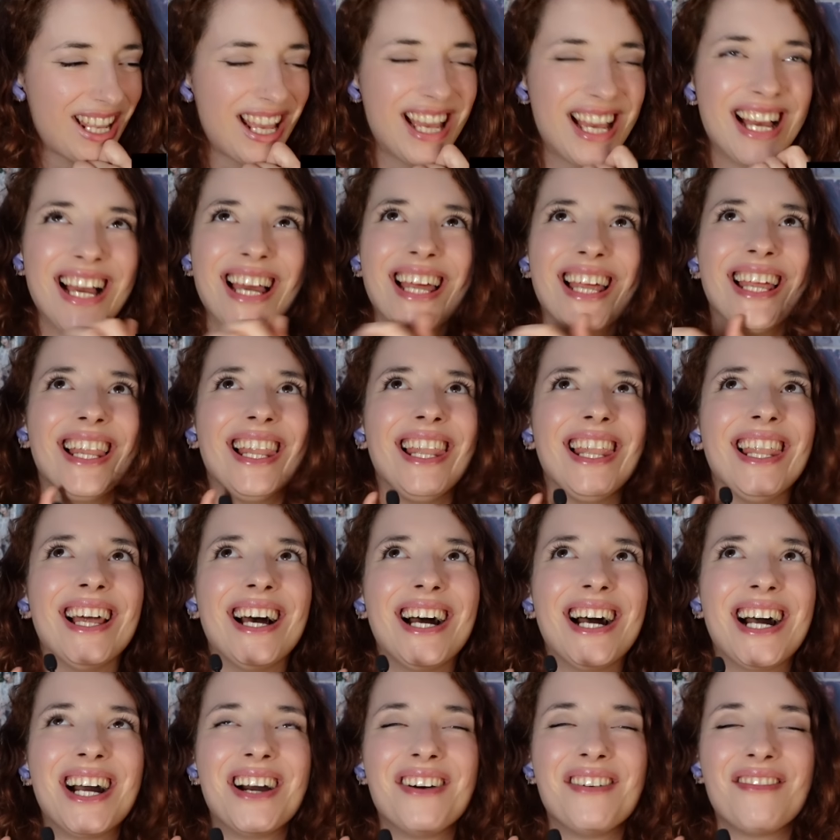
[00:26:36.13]
I
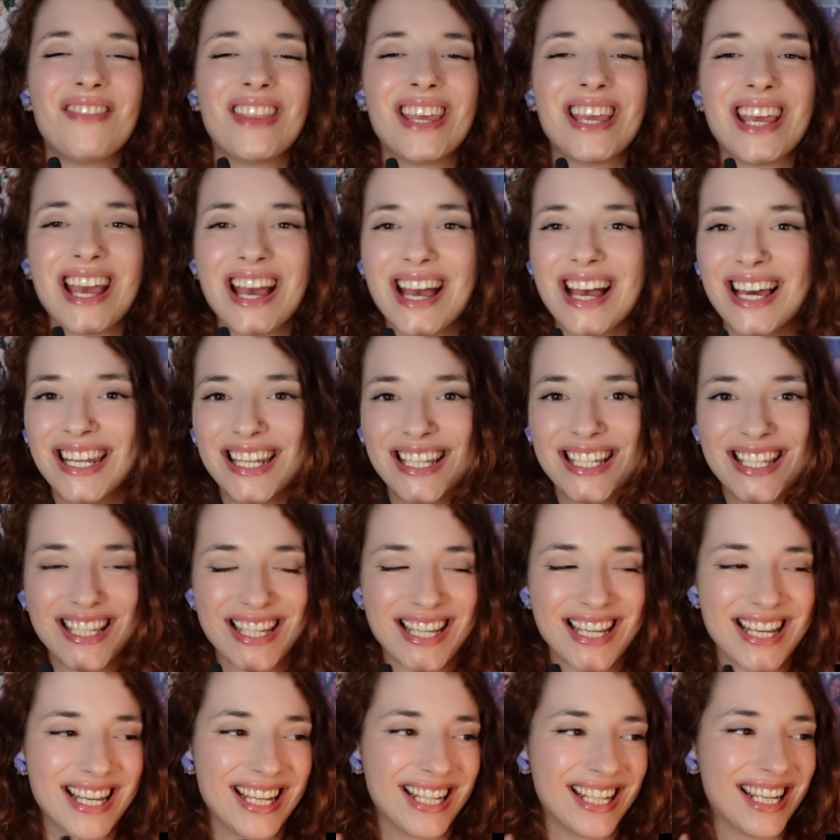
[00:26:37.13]
love the
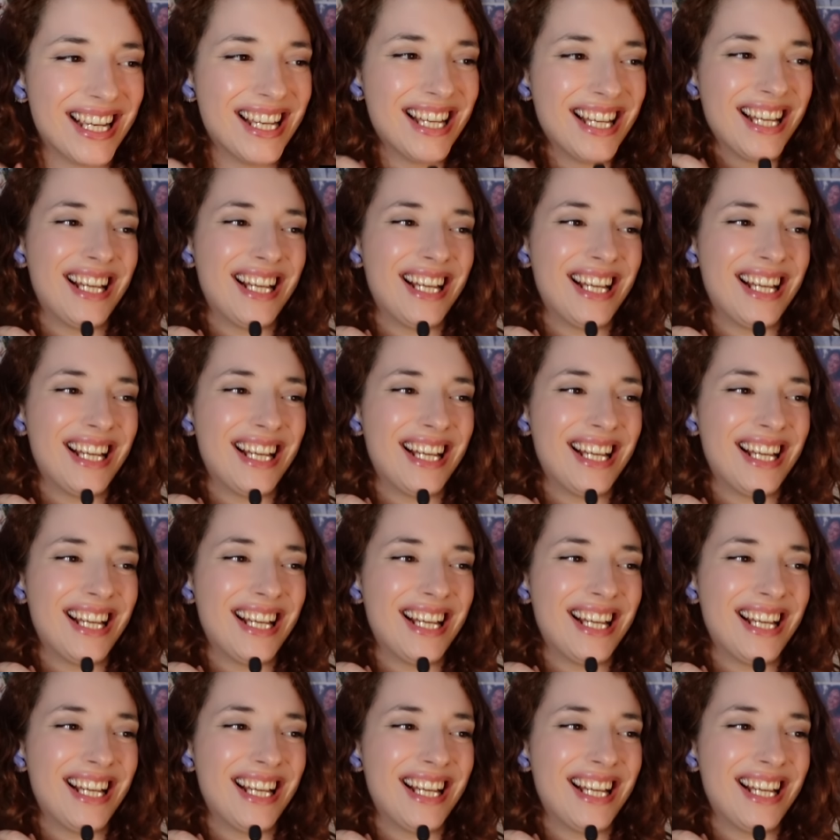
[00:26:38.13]
editing.